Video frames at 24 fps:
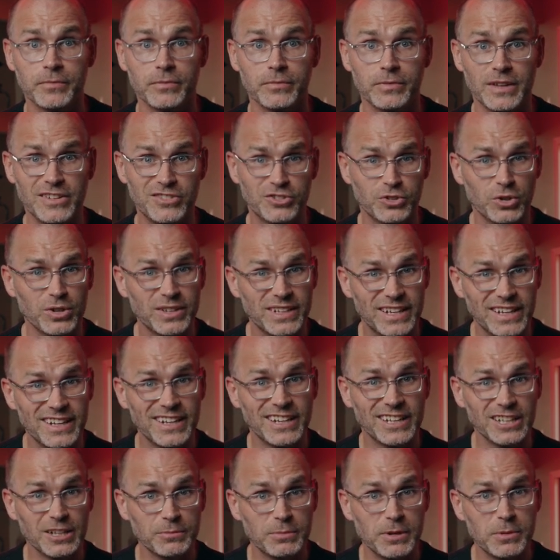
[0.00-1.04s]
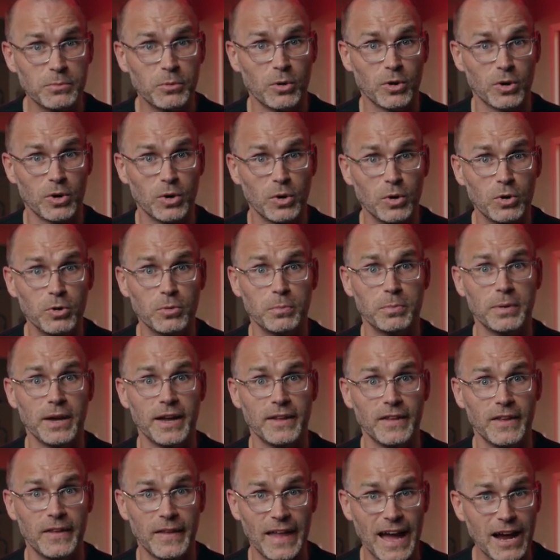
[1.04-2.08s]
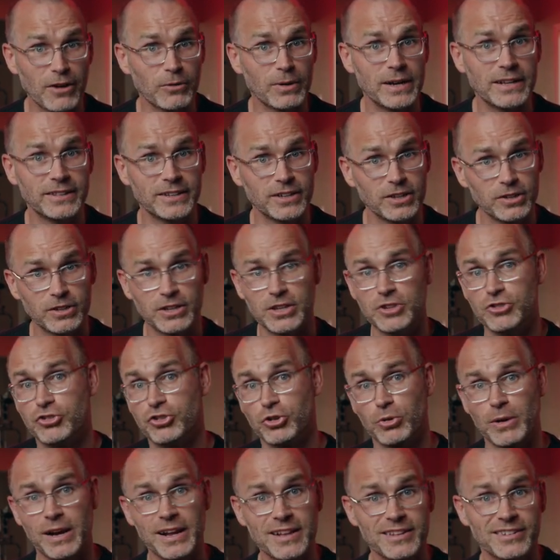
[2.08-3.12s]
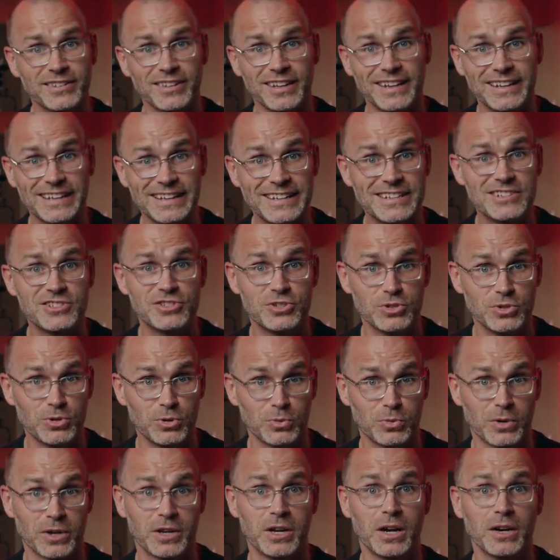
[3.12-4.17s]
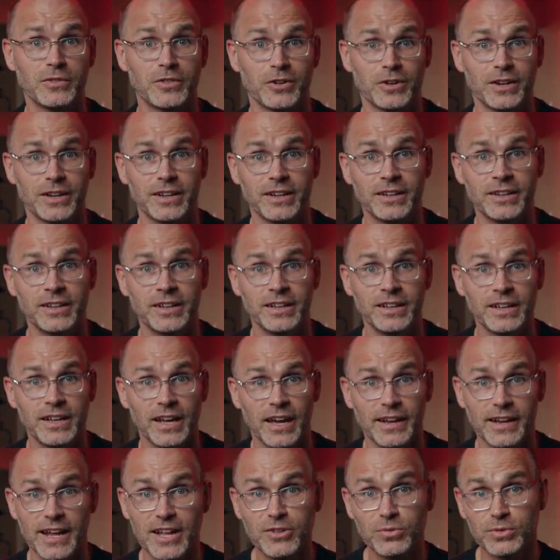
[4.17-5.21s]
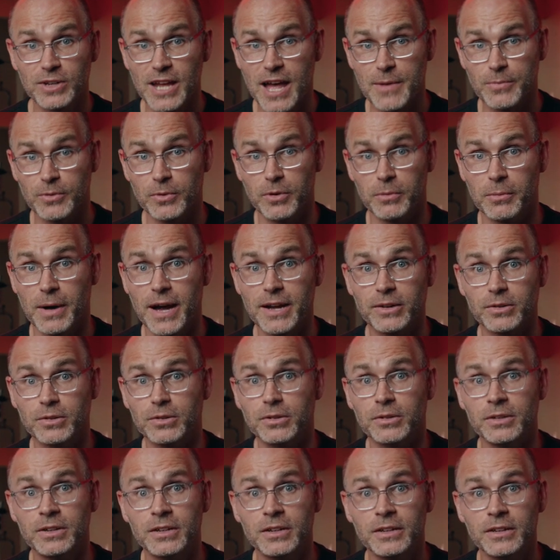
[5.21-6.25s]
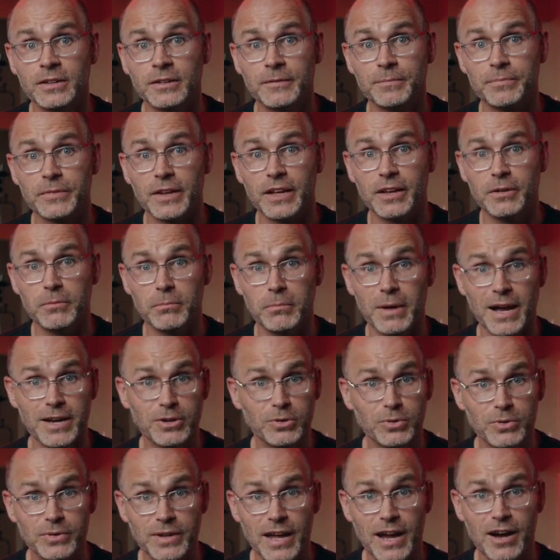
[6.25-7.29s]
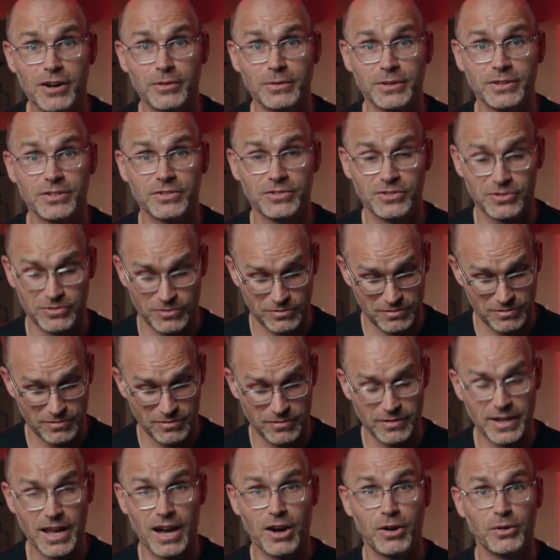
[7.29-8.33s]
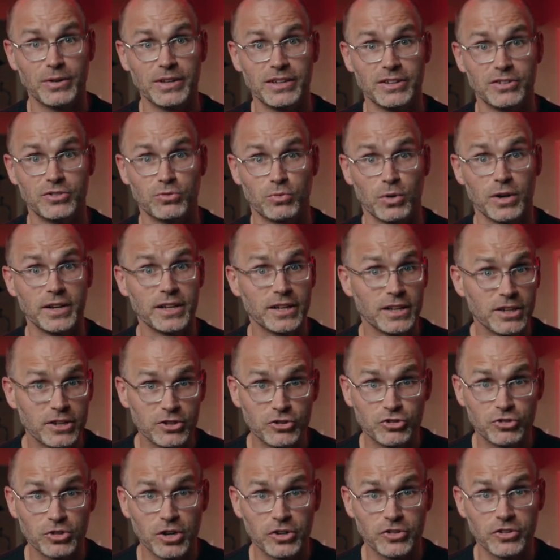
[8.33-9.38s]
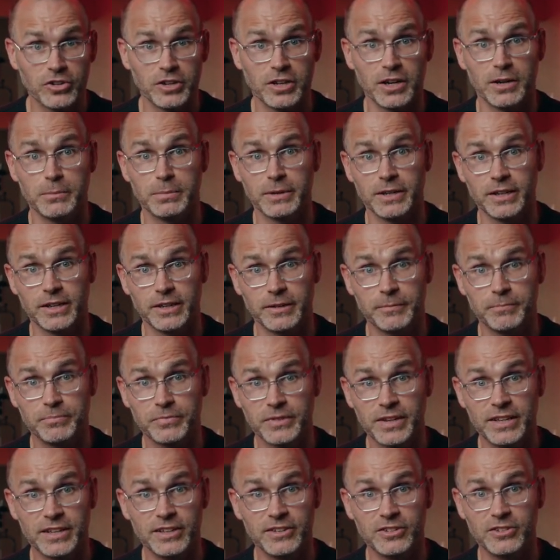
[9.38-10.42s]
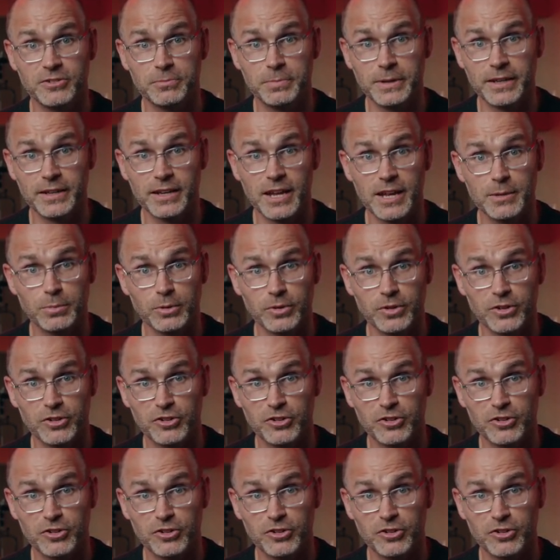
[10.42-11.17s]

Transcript: they start getting a little bit more hope. And then that right there can translate into recovery. And that's what happened with Michael. And Michael now is now he's running a construction company. He's being able to